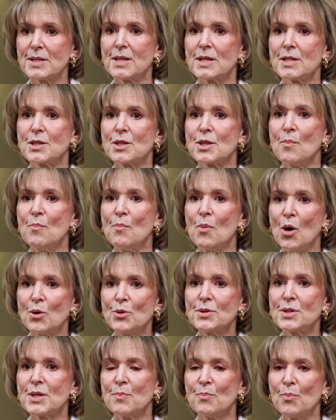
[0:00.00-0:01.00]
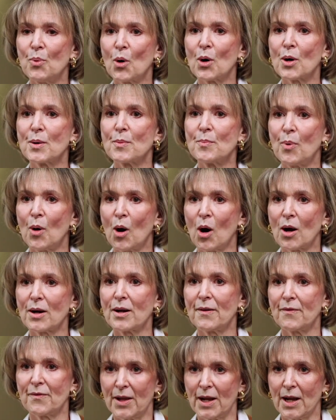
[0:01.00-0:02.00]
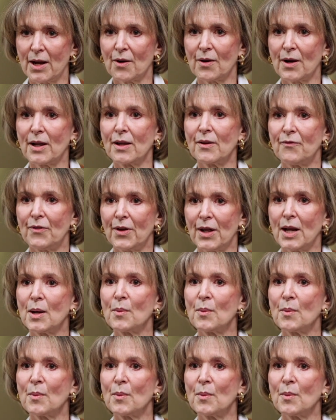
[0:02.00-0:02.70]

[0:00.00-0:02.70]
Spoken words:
is the most important part of the hearing fitting